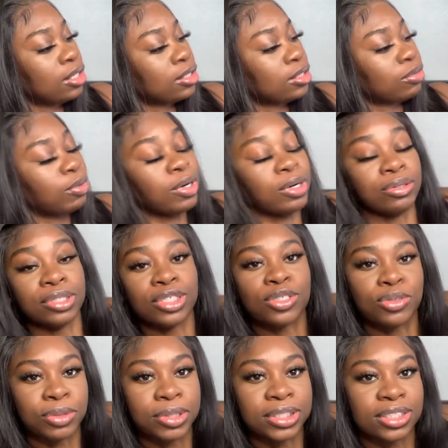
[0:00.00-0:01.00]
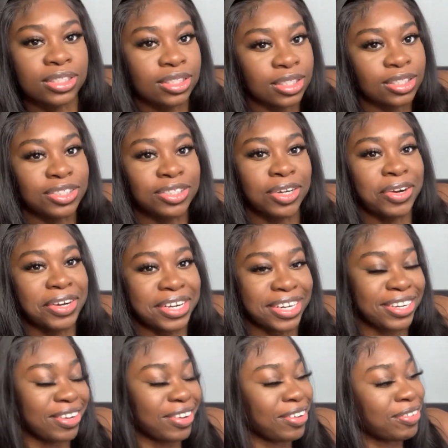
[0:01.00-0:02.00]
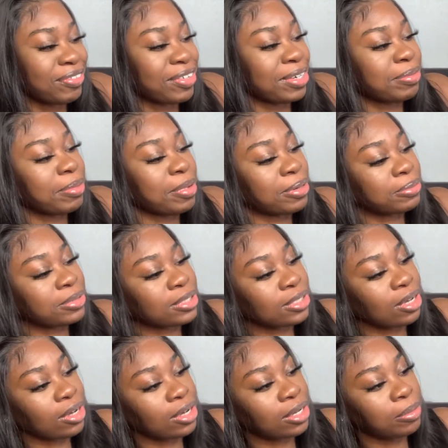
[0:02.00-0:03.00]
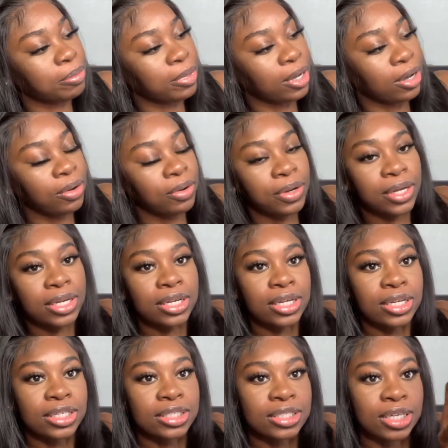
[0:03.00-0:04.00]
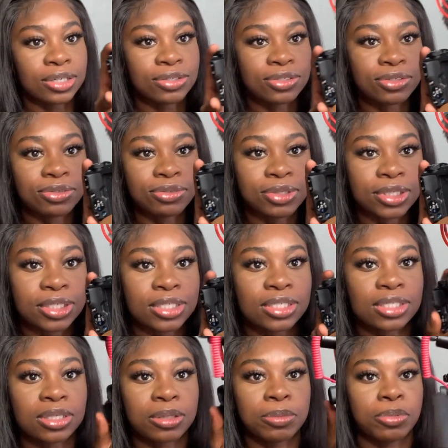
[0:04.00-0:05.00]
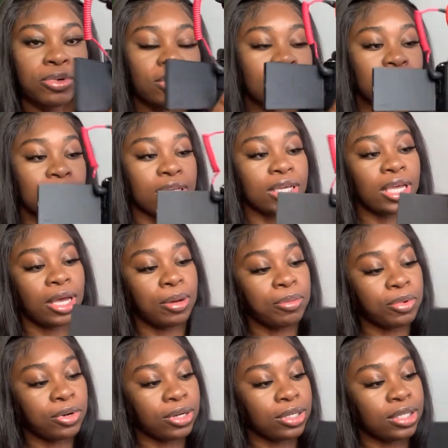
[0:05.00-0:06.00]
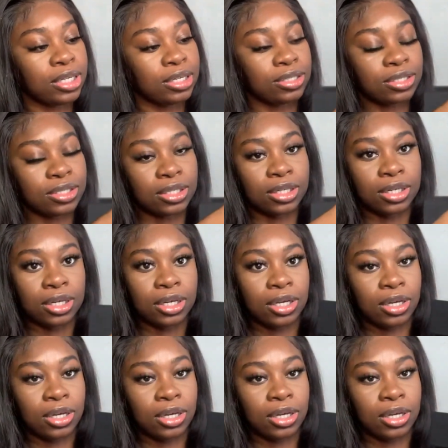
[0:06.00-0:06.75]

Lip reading: Well, the switch to turn it on, what am I talking about? And then it tells you this to pull out the camera. There's a